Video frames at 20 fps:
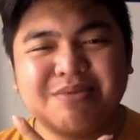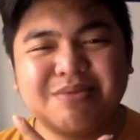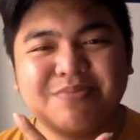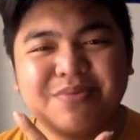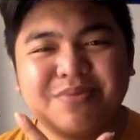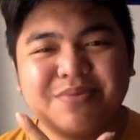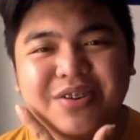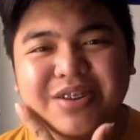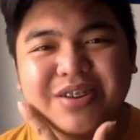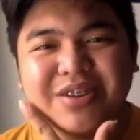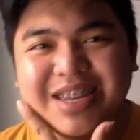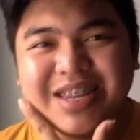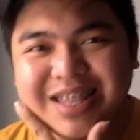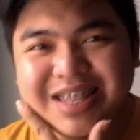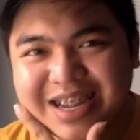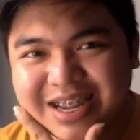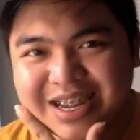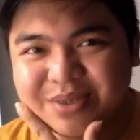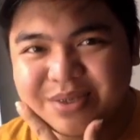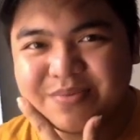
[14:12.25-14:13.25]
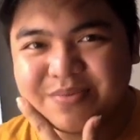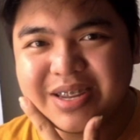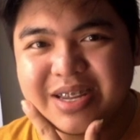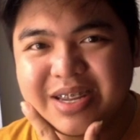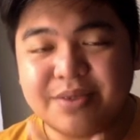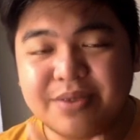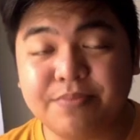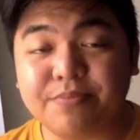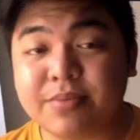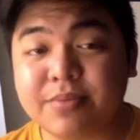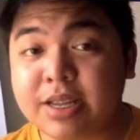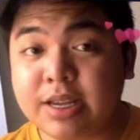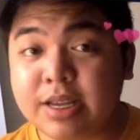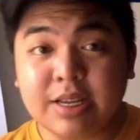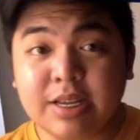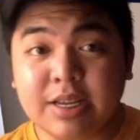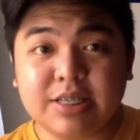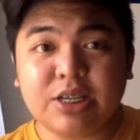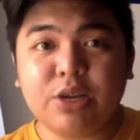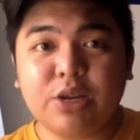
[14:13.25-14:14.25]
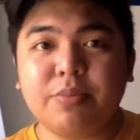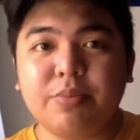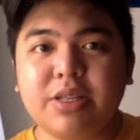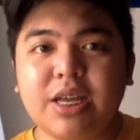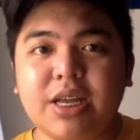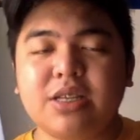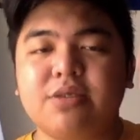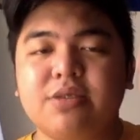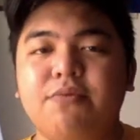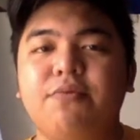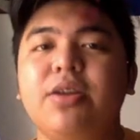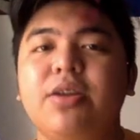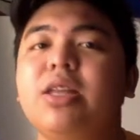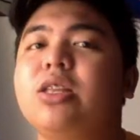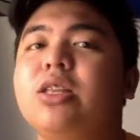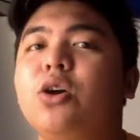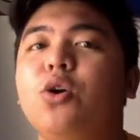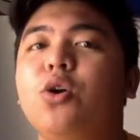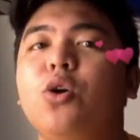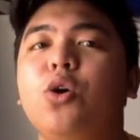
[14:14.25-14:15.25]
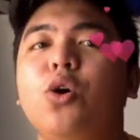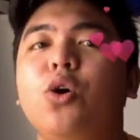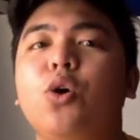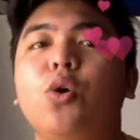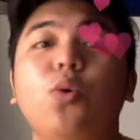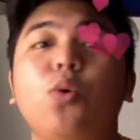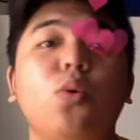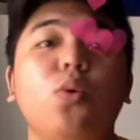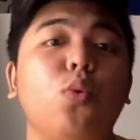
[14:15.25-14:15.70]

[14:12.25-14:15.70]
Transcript: foggy like me. See you in my next video!